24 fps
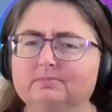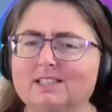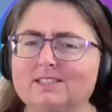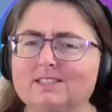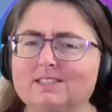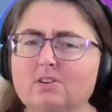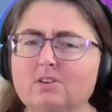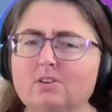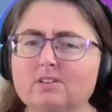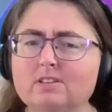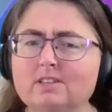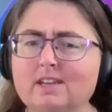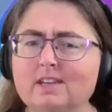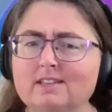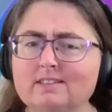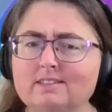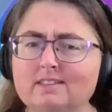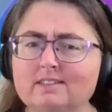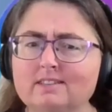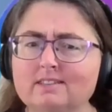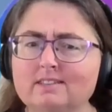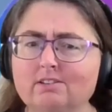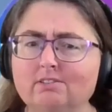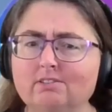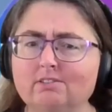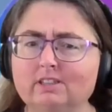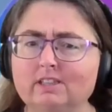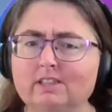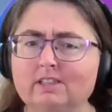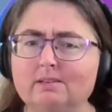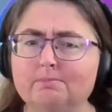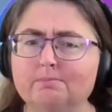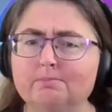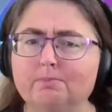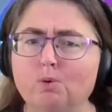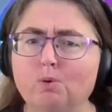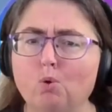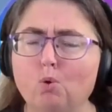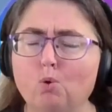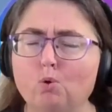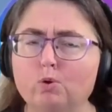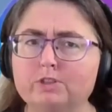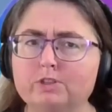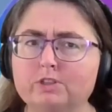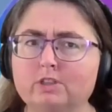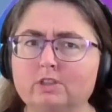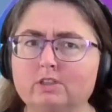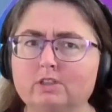It's not necessarily
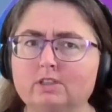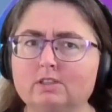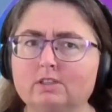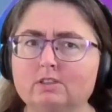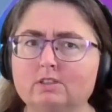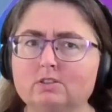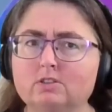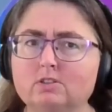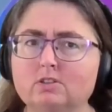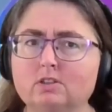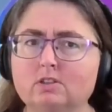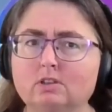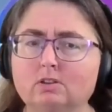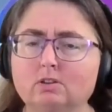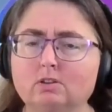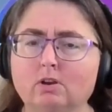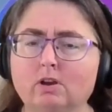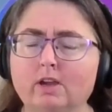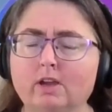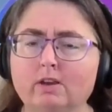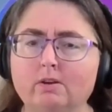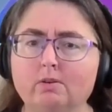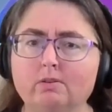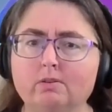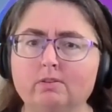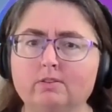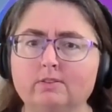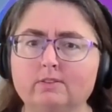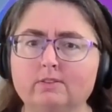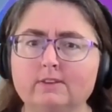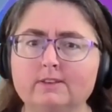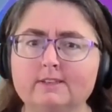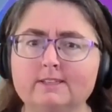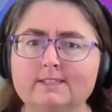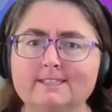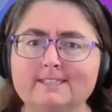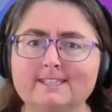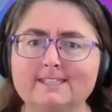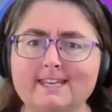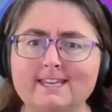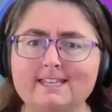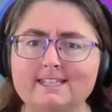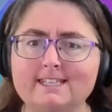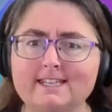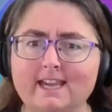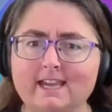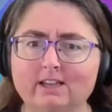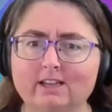important to the client the
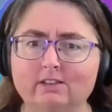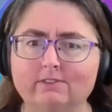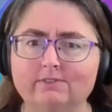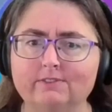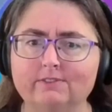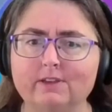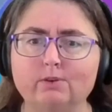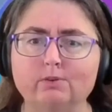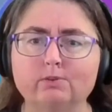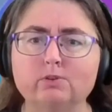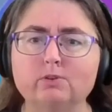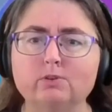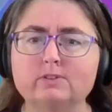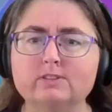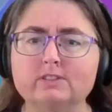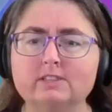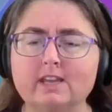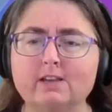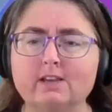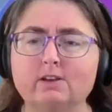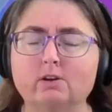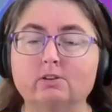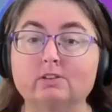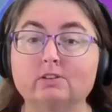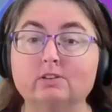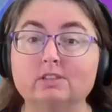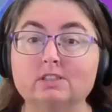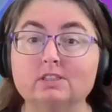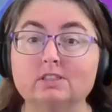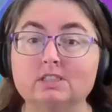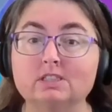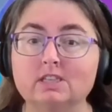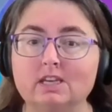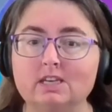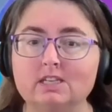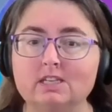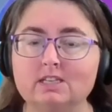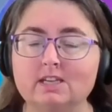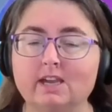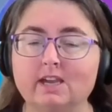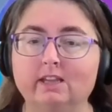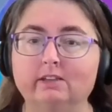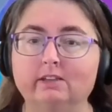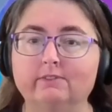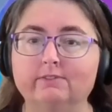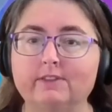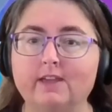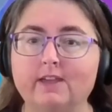detail of that, or your stakeholder, the
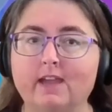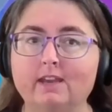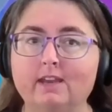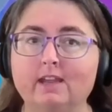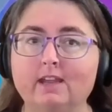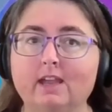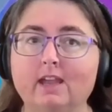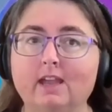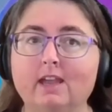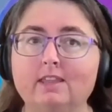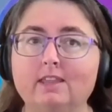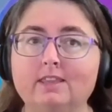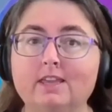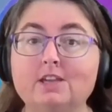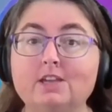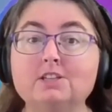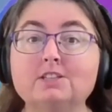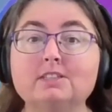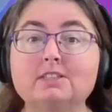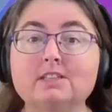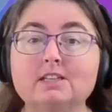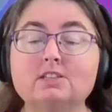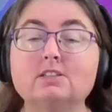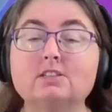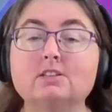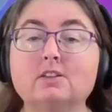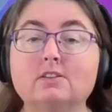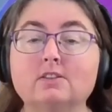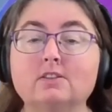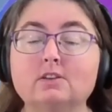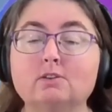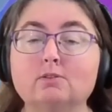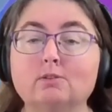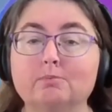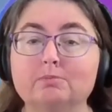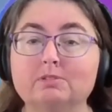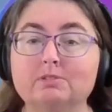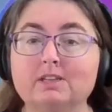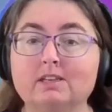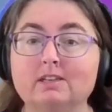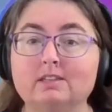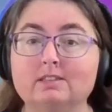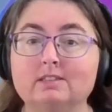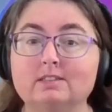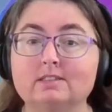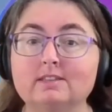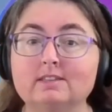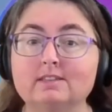detail of that. They just need to know that you
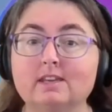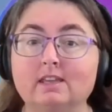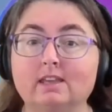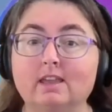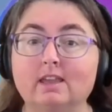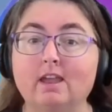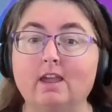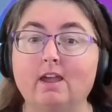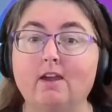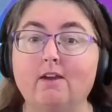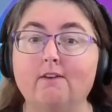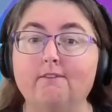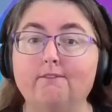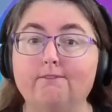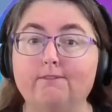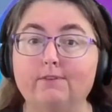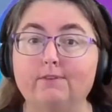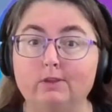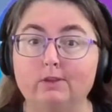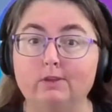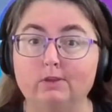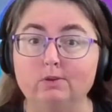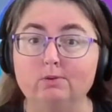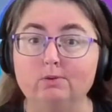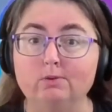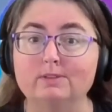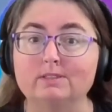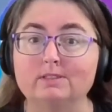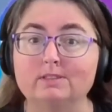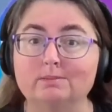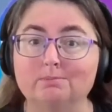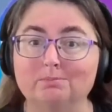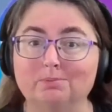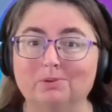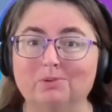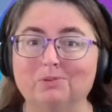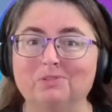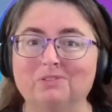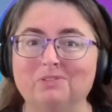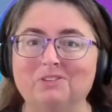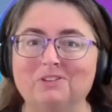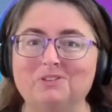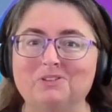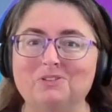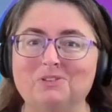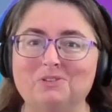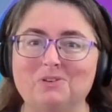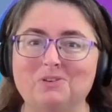updated the setting. For you, it's
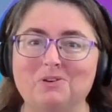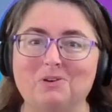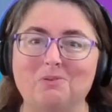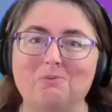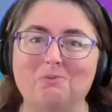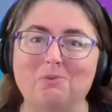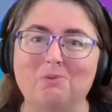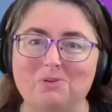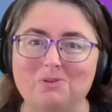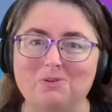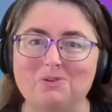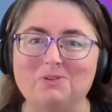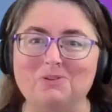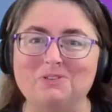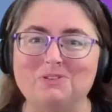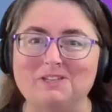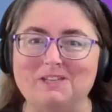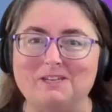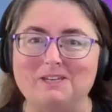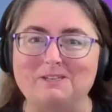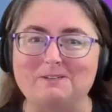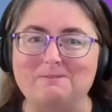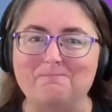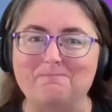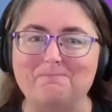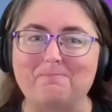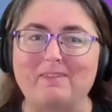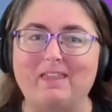important that you know what you did.